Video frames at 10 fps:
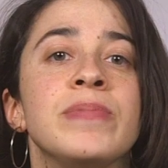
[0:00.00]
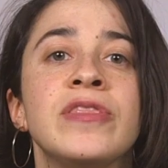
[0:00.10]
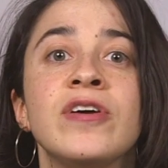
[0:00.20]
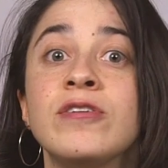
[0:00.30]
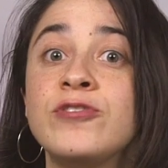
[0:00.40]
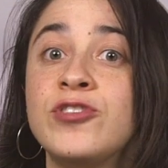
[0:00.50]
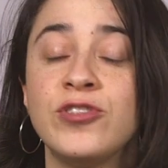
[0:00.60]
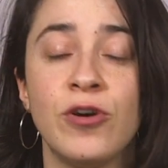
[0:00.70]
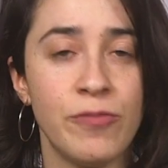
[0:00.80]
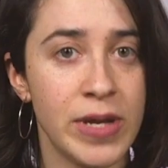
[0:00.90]
But there are
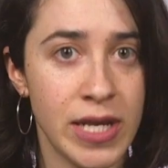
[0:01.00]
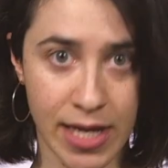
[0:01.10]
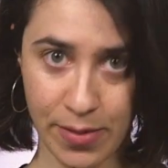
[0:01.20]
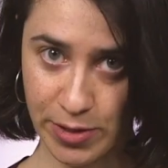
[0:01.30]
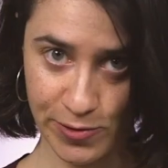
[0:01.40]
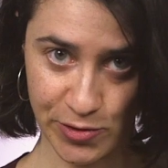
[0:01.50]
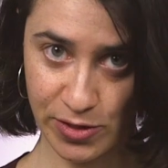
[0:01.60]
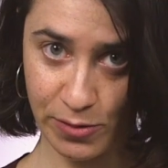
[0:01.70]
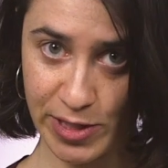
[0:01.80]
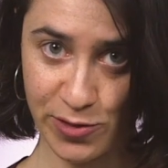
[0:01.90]
so many chemicals in
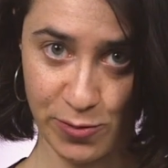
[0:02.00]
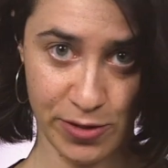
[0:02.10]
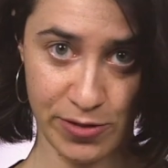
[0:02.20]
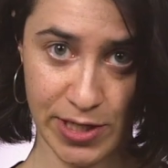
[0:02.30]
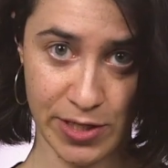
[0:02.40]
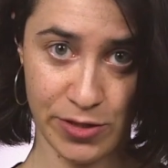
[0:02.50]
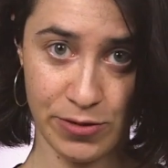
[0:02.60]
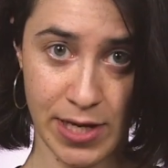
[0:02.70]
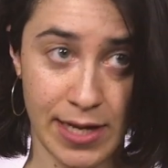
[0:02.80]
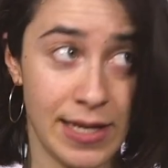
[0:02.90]
our wastewater that can do
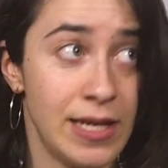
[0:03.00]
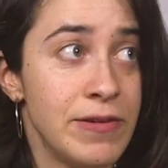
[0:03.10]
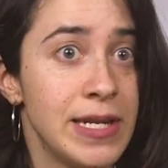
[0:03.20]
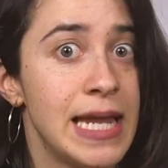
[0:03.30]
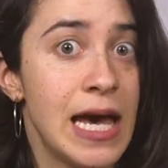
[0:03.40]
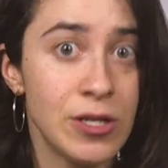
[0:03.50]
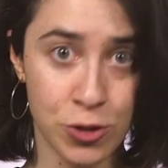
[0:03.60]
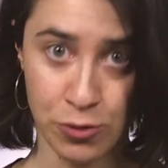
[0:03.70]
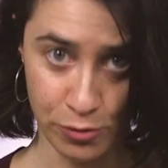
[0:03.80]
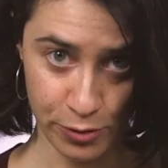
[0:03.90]
that, even
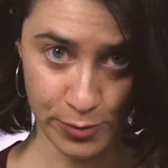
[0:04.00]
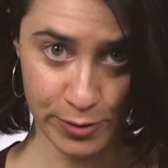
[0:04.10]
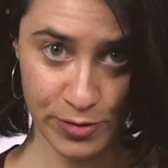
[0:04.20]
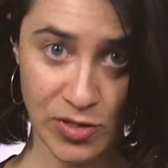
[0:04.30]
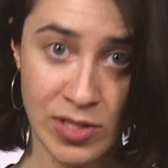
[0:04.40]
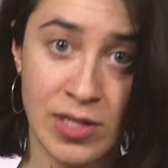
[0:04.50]
natural hormones.